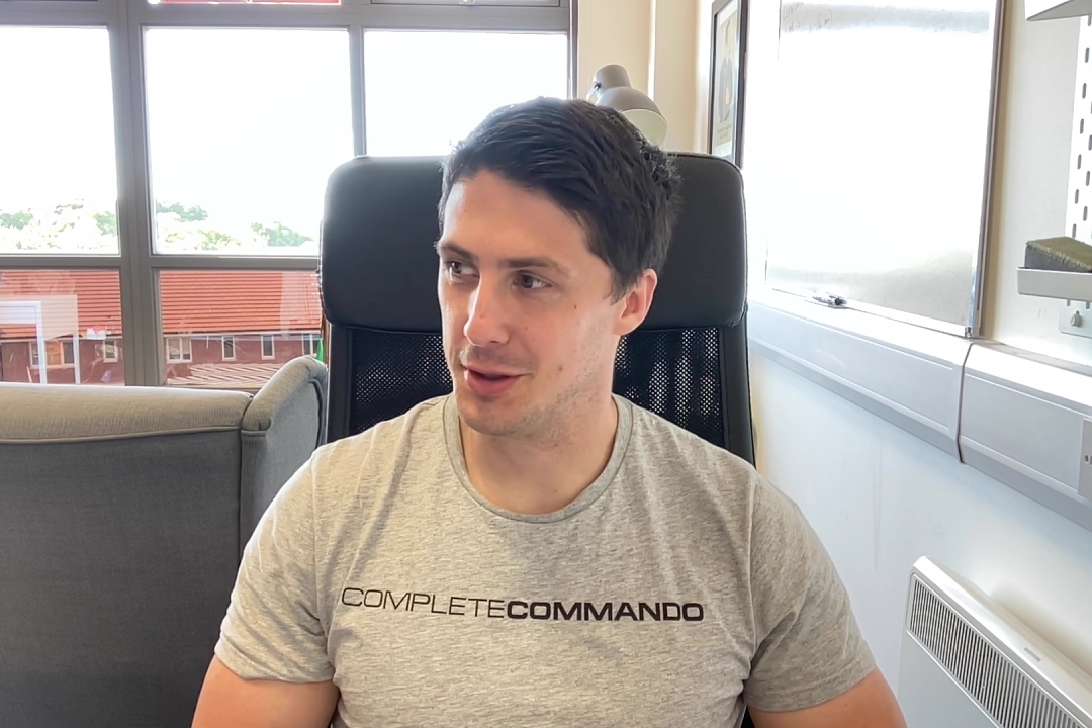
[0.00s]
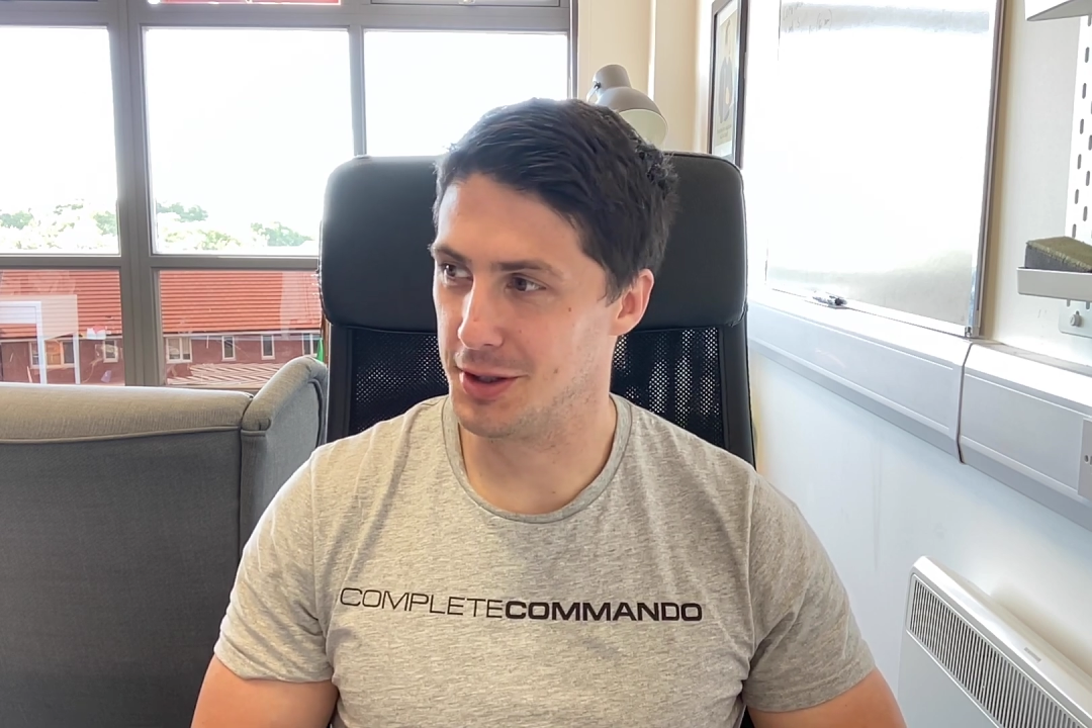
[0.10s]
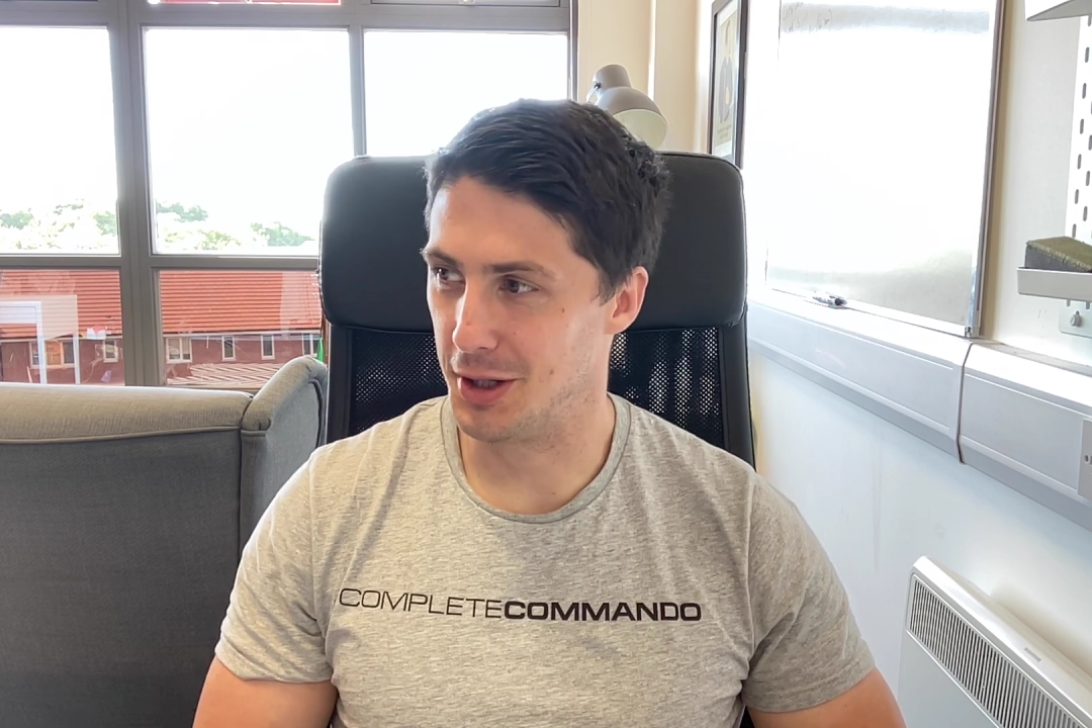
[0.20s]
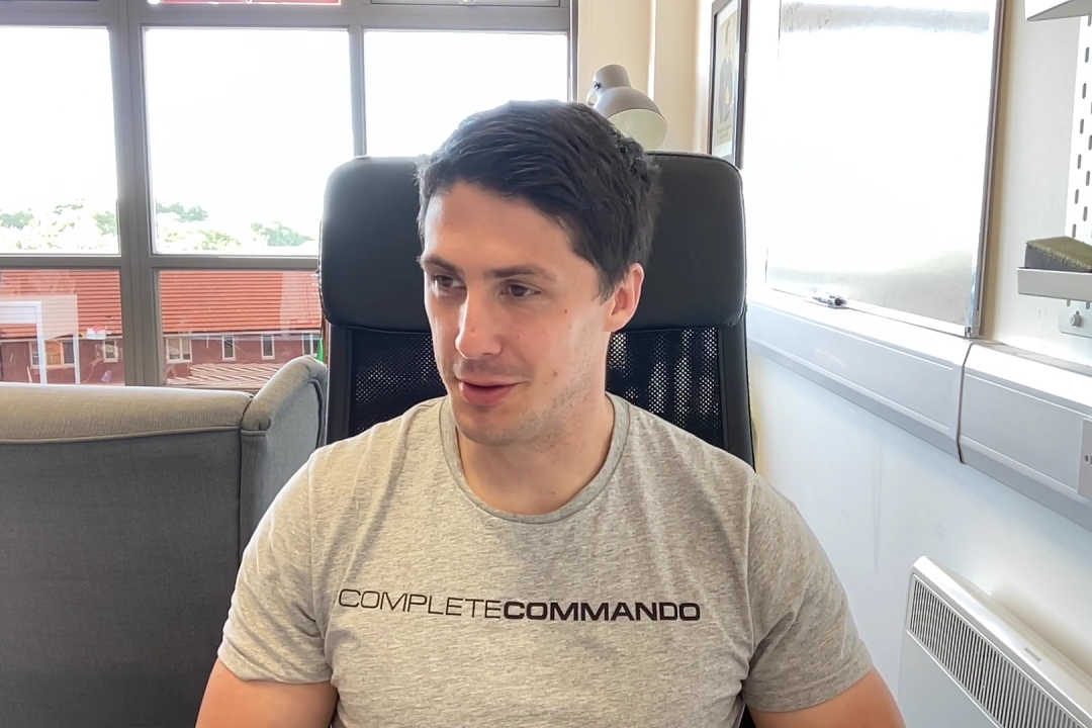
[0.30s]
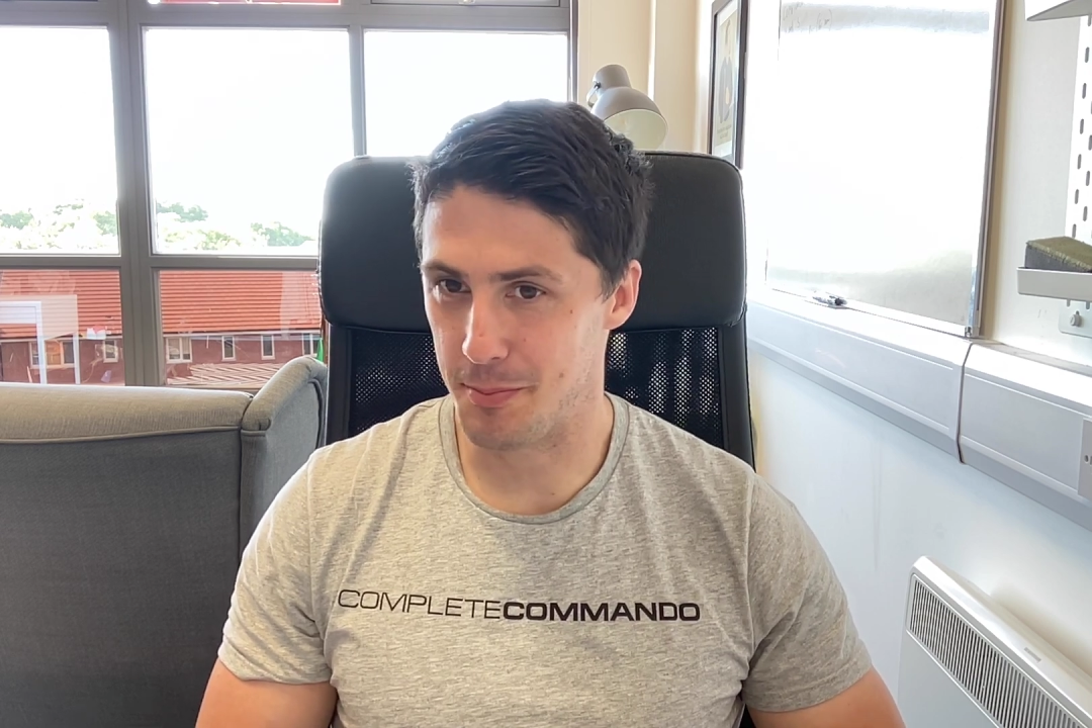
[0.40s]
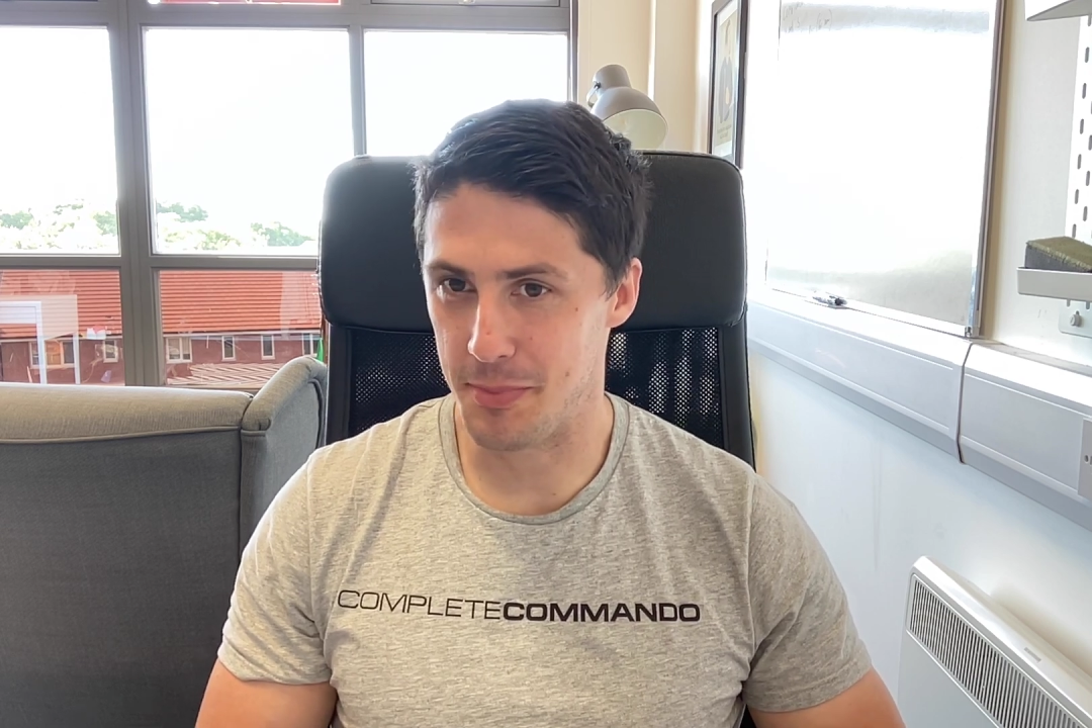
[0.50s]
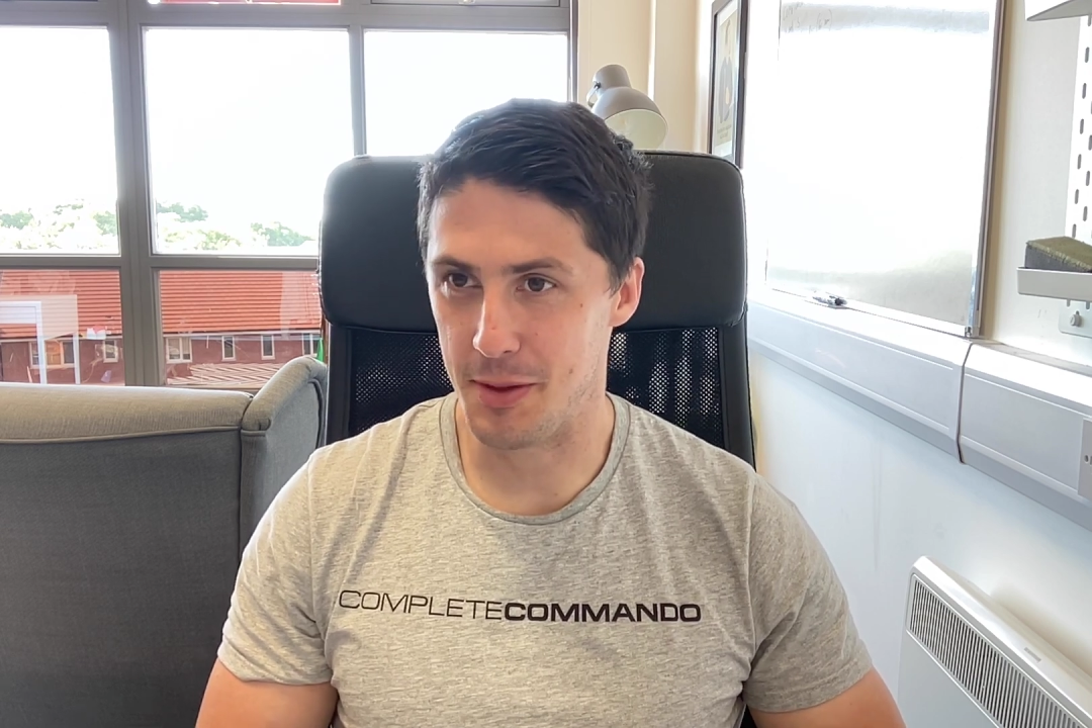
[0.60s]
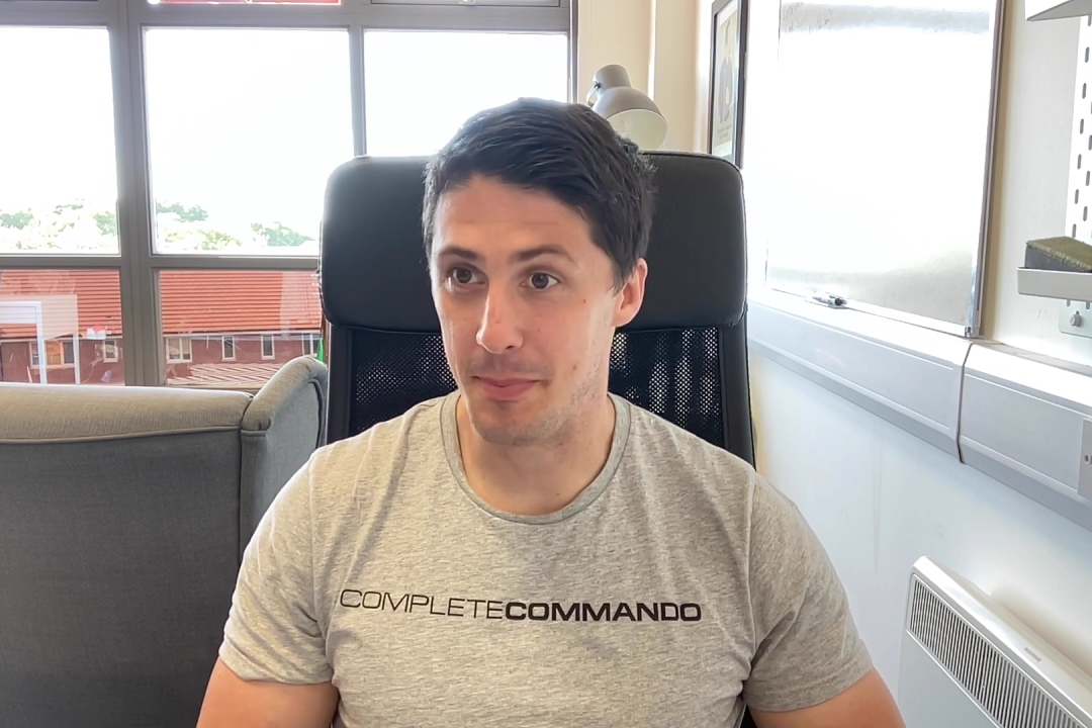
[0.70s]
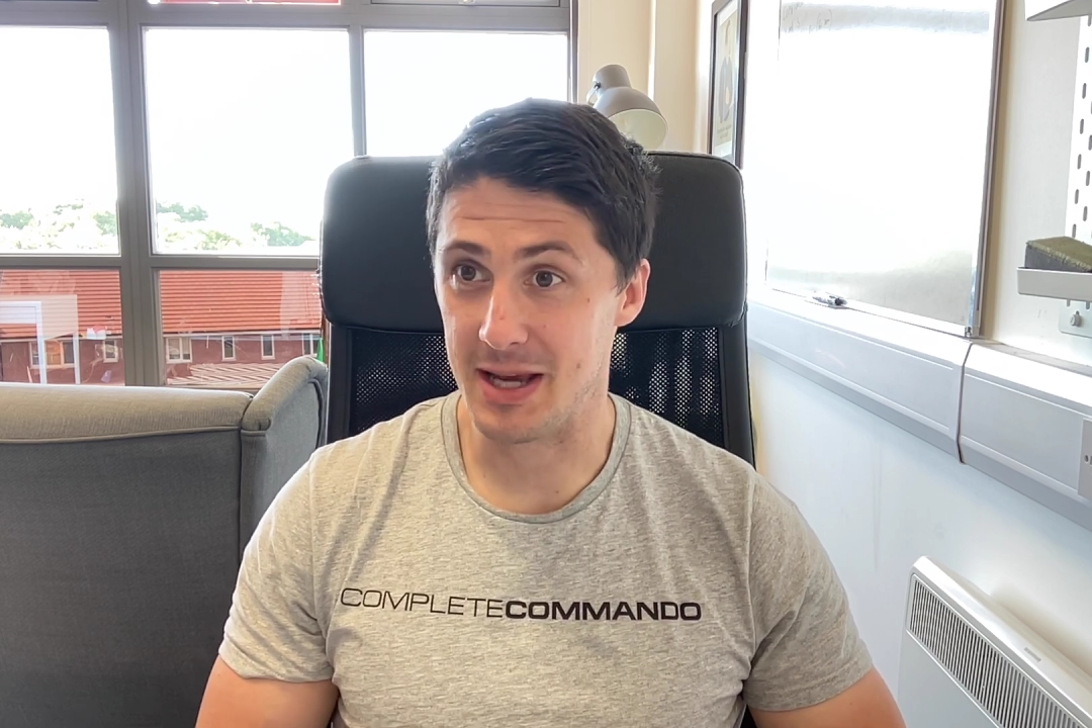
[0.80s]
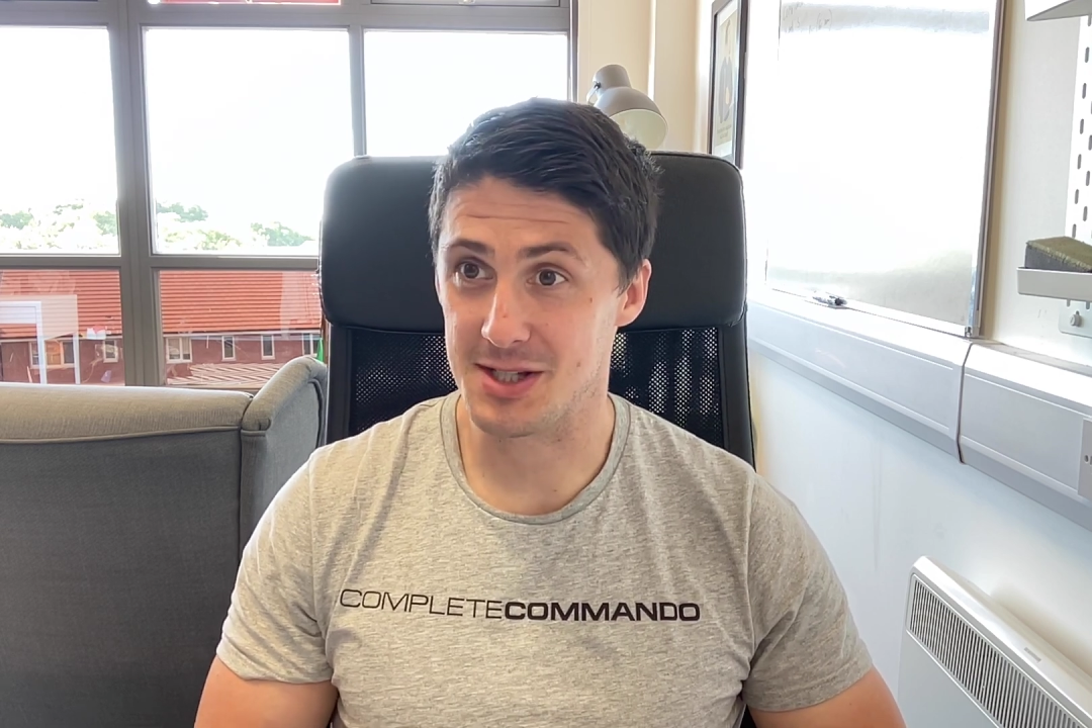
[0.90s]
you know, the
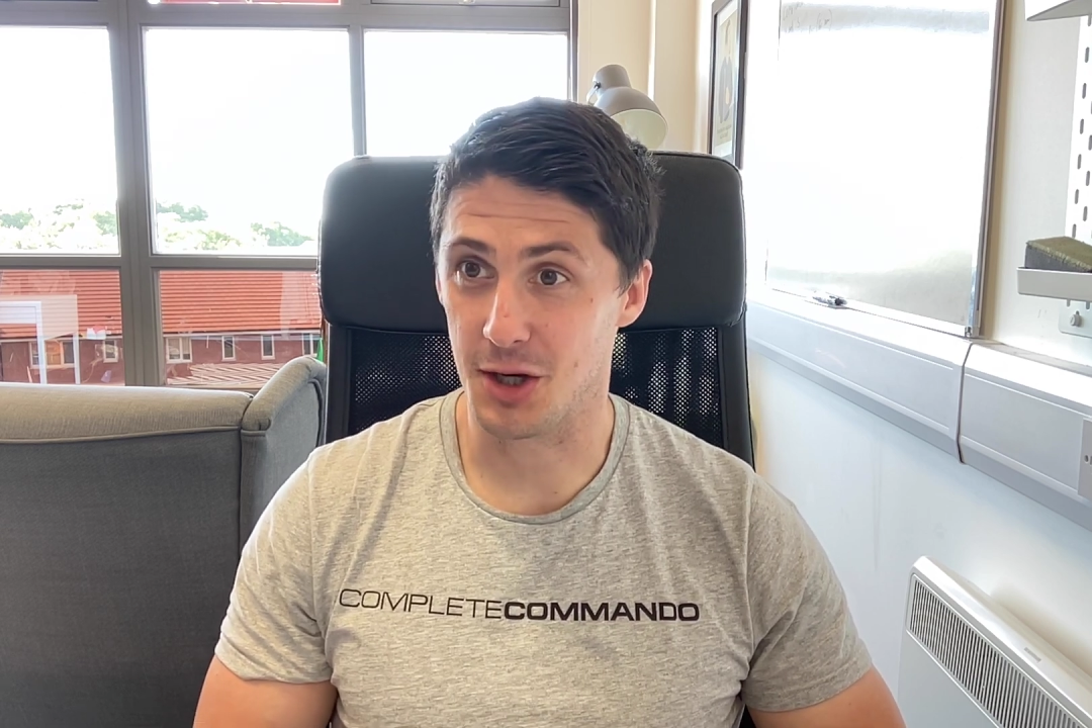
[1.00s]
best